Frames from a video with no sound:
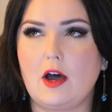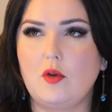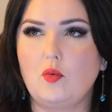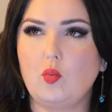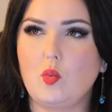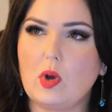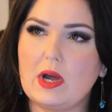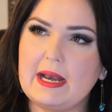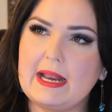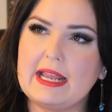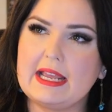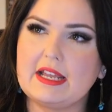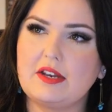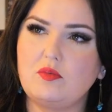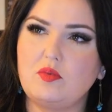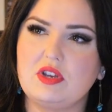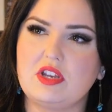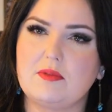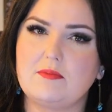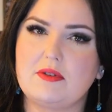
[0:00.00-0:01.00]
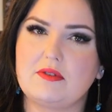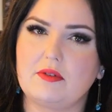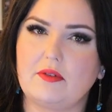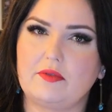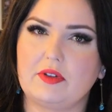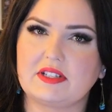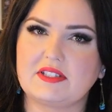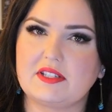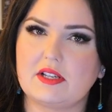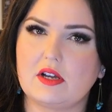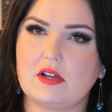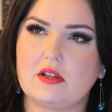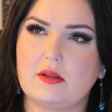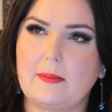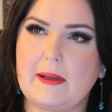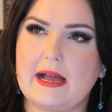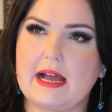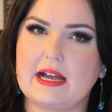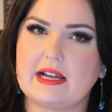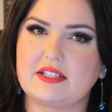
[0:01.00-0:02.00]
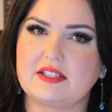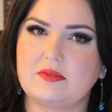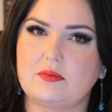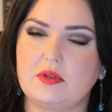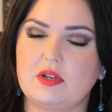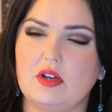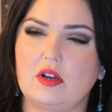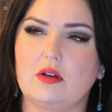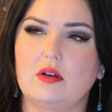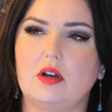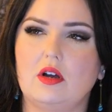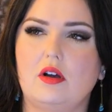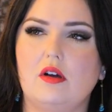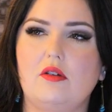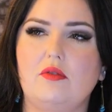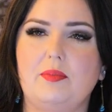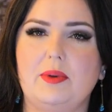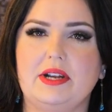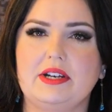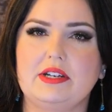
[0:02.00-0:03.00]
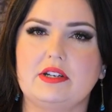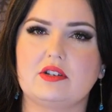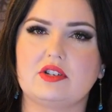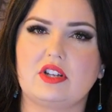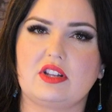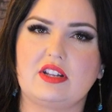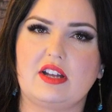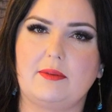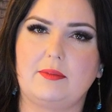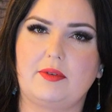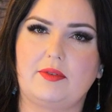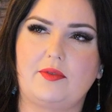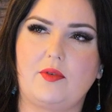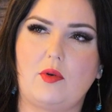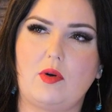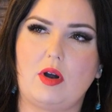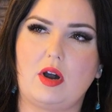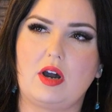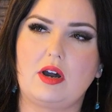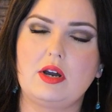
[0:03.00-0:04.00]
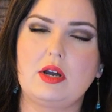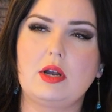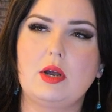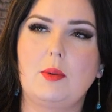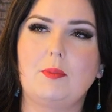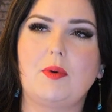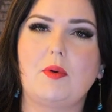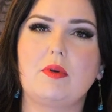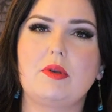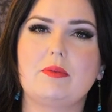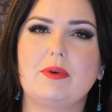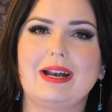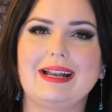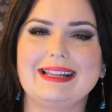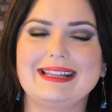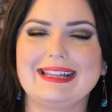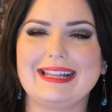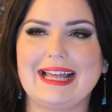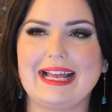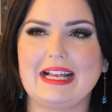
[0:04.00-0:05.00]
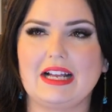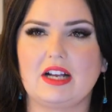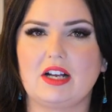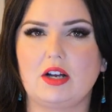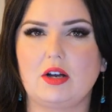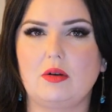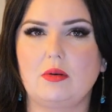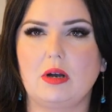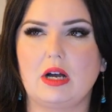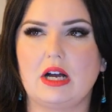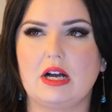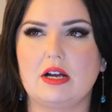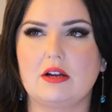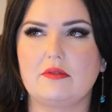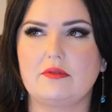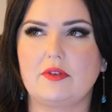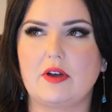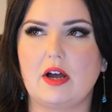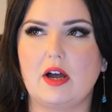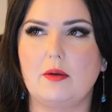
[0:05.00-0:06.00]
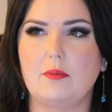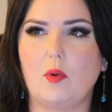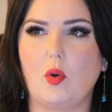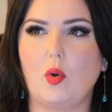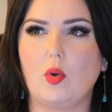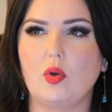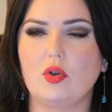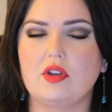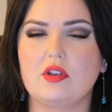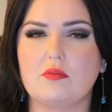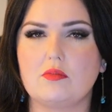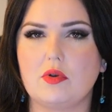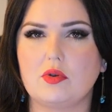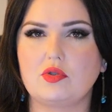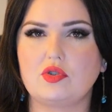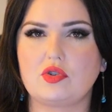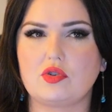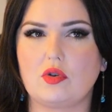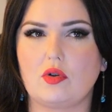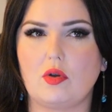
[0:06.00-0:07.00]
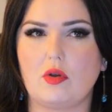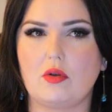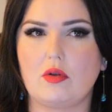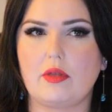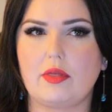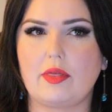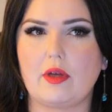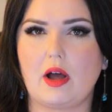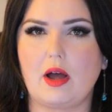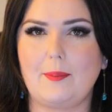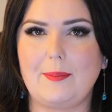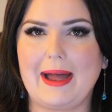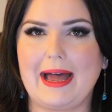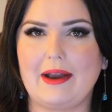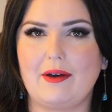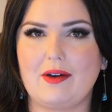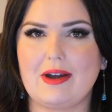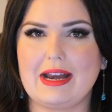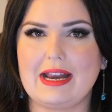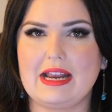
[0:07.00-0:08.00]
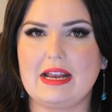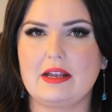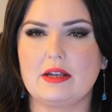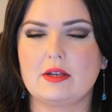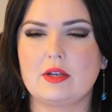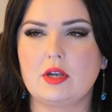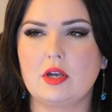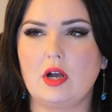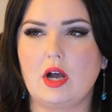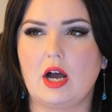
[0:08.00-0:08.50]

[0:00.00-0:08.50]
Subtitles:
on one hand, we can be reflecting on the past. We can go, oh, been here, done that before. But we want to let go of old emotional thought patterning,